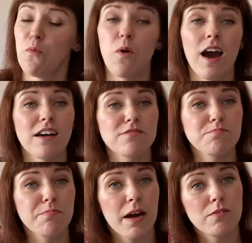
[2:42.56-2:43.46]
What
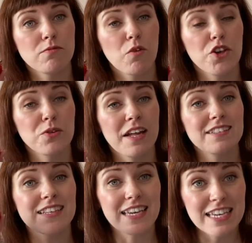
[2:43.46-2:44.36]
about what you like
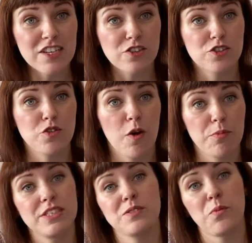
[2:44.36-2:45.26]
to eat your
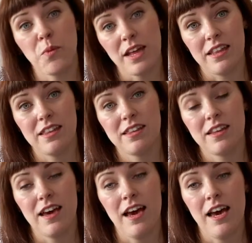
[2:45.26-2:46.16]
strawberries with?
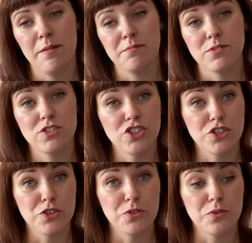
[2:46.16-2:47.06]
Do
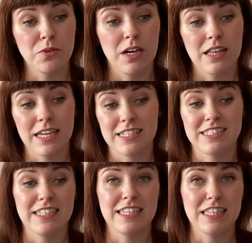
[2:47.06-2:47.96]
you like
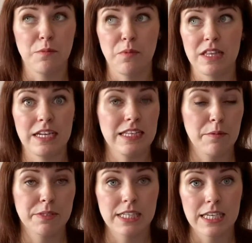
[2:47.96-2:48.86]
to eat them with anything in
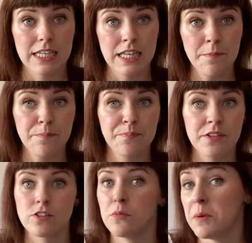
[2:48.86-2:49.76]
particular?
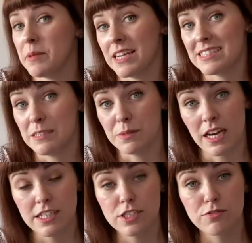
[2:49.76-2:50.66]
Some people like to eat them with
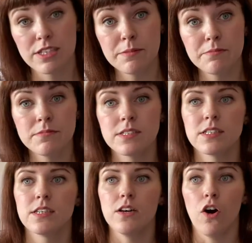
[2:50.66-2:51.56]
ice cream
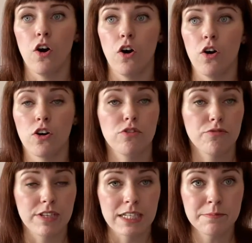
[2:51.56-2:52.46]
or
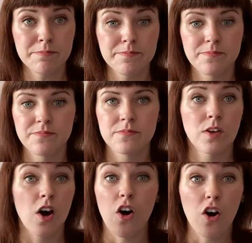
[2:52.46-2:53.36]
cream,
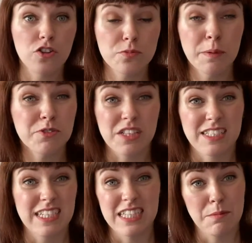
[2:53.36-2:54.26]
or some people just
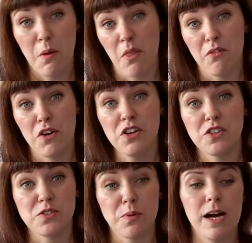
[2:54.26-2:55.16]
like to eat them on their own
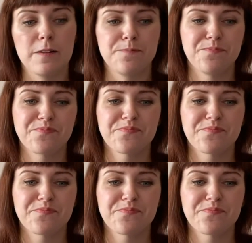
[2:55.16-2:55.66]
as well.